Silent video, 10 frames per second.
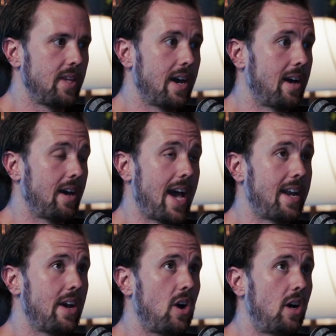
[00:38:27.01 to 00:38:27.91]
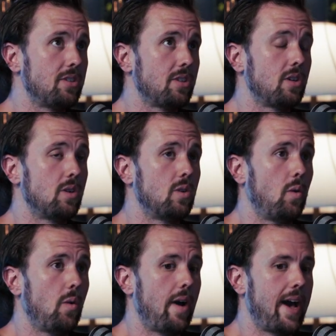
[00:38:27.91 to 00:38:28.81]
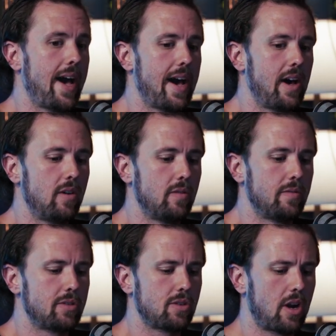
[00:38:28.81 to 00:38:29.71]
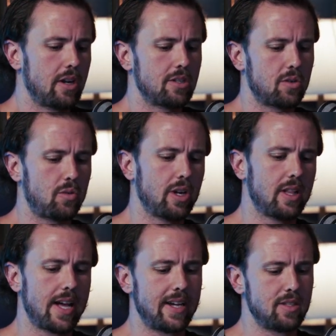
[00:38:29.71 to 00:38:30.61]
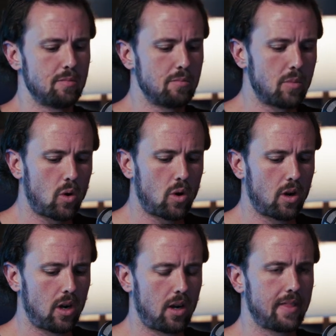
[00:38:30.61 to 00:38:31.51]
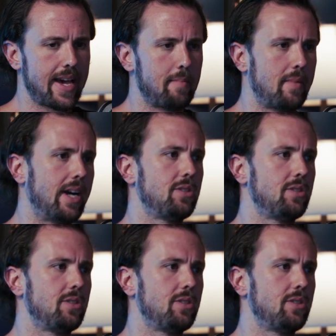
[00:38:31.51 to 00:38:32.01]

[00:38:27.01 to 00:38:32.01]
Yeah. And I also have started to realize more that my